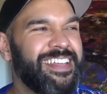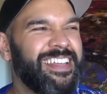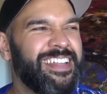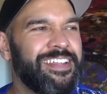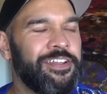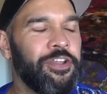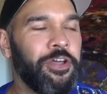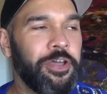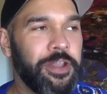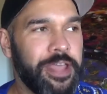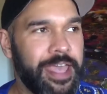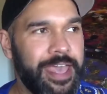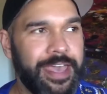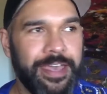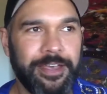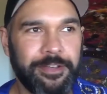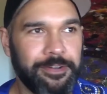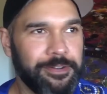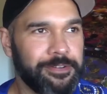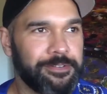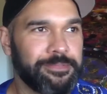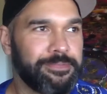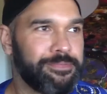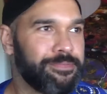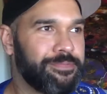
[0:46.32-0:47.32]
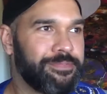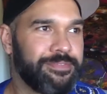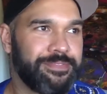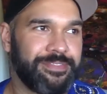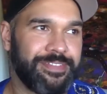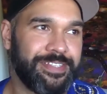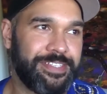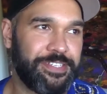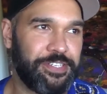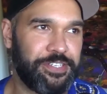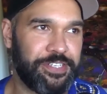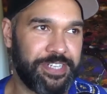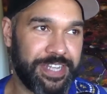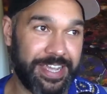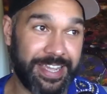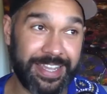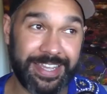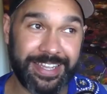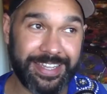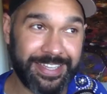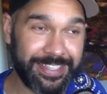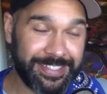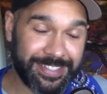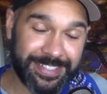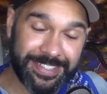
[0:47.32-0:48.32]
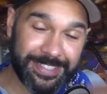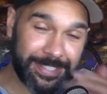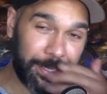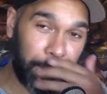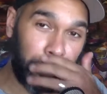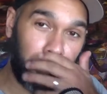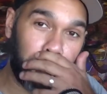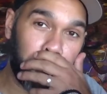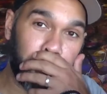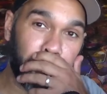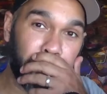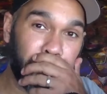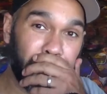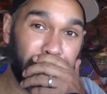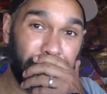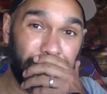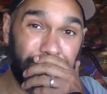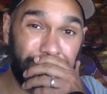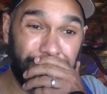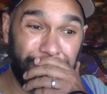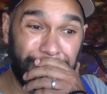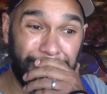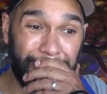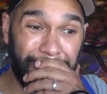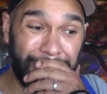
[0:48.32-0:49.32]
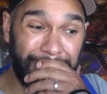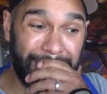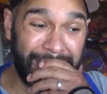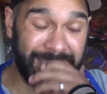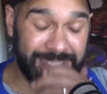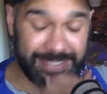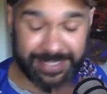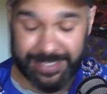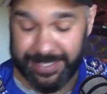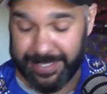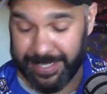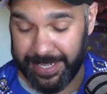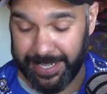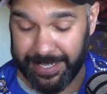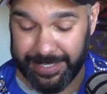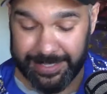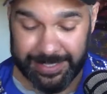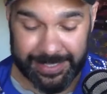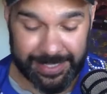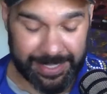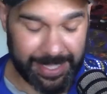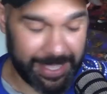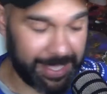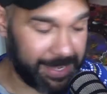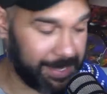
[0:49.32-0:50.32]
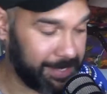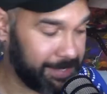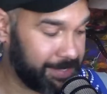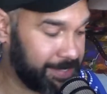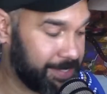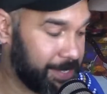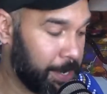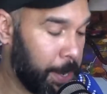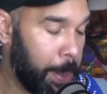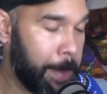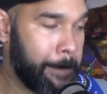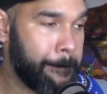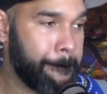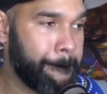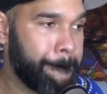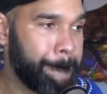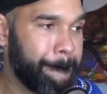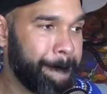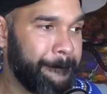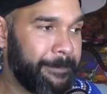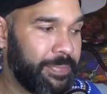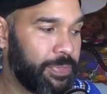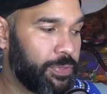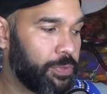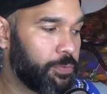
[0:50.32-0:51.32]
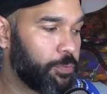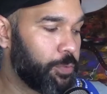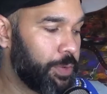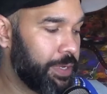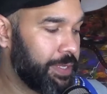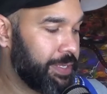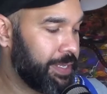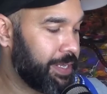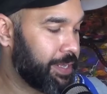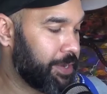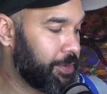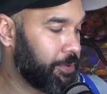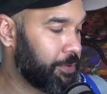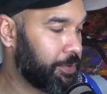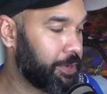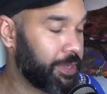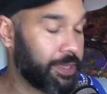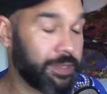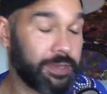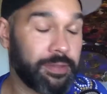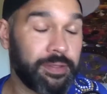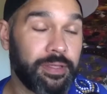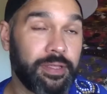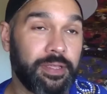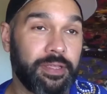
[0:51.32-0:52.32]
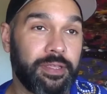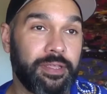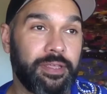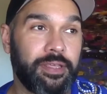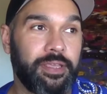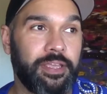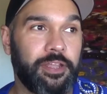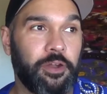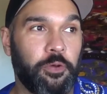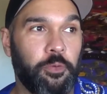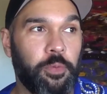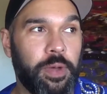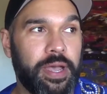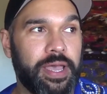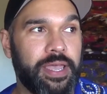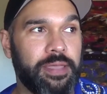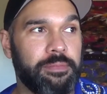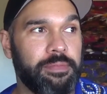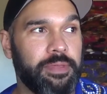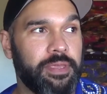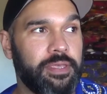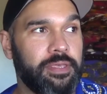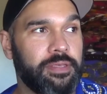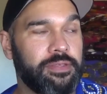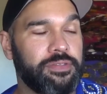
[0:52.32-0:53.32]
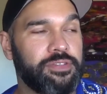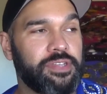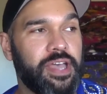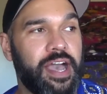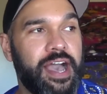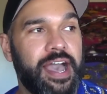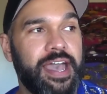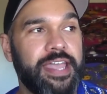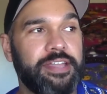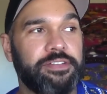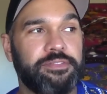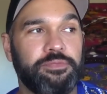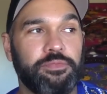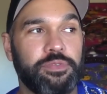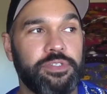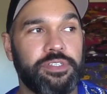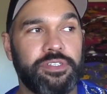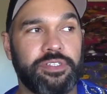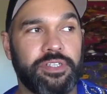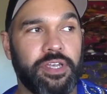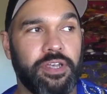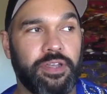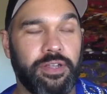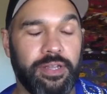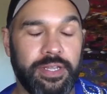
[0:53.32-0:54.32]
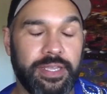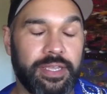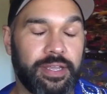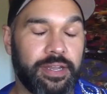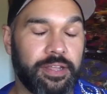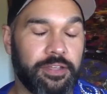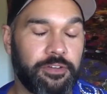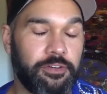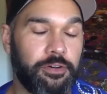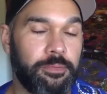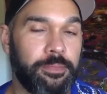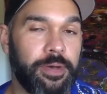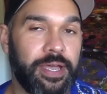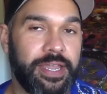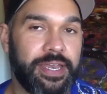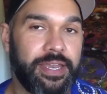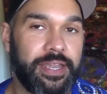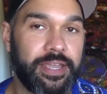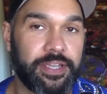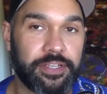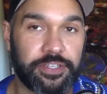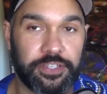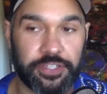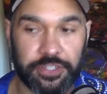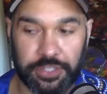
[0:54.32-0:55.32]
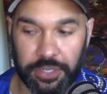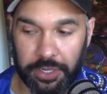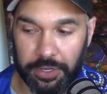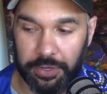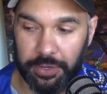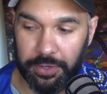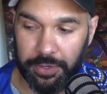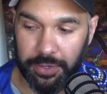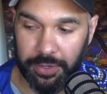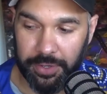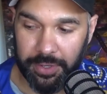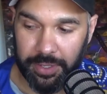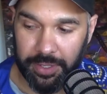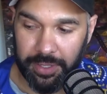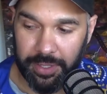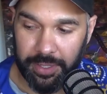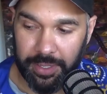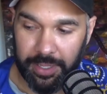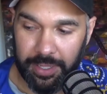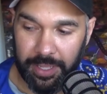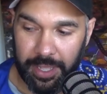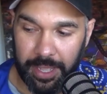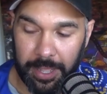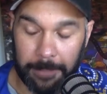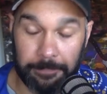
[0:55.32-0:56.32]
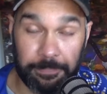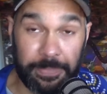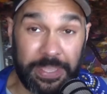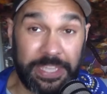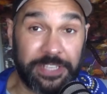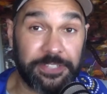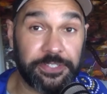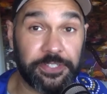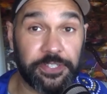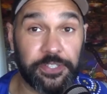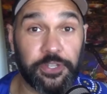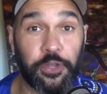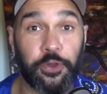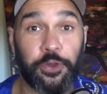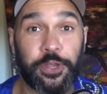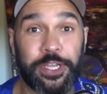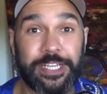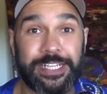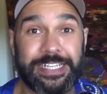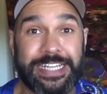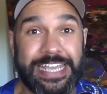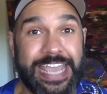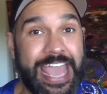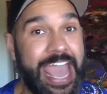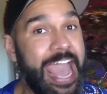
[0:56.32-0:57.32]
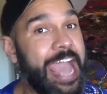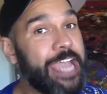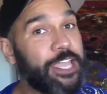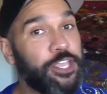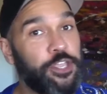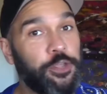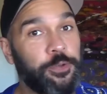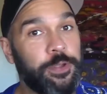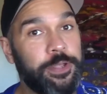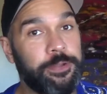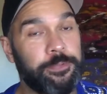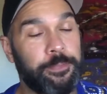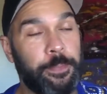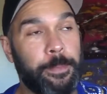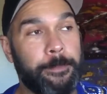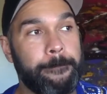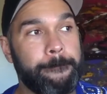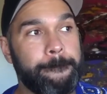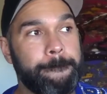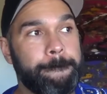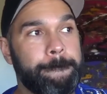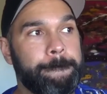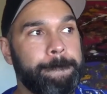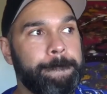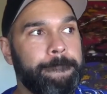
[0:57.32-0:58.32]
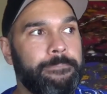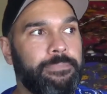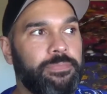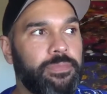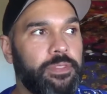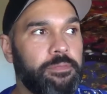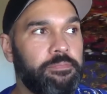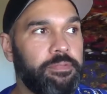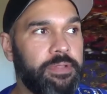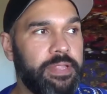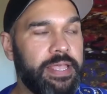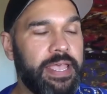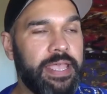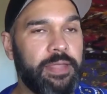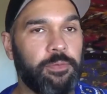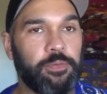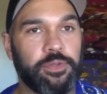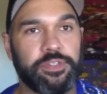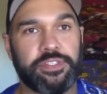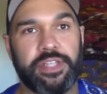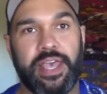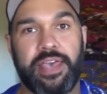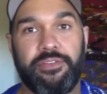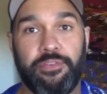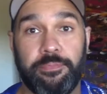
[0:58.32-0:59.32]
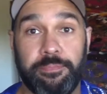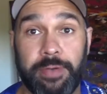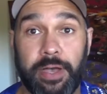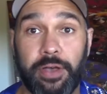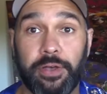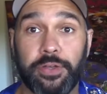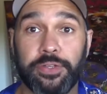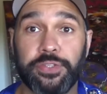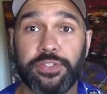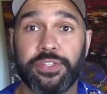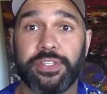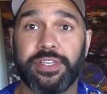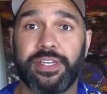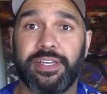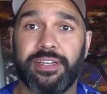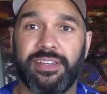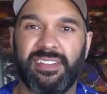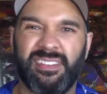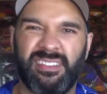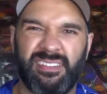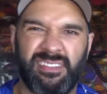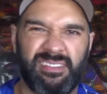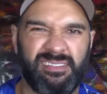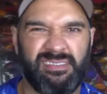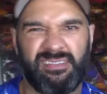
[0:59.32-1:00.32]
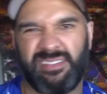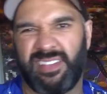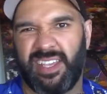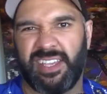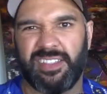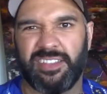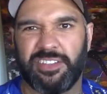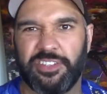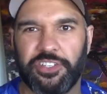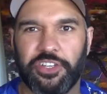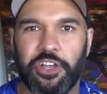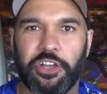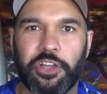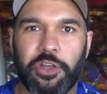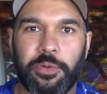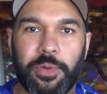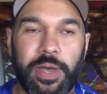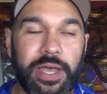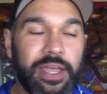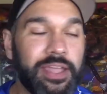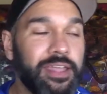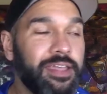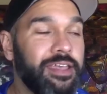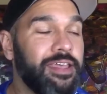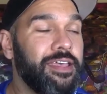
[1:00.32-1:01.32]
not hell, it's changing. It's changing, and it's really annoying in a way because I was totally going to call my next show historically accurate. The plan was to have a poster, take the shock away,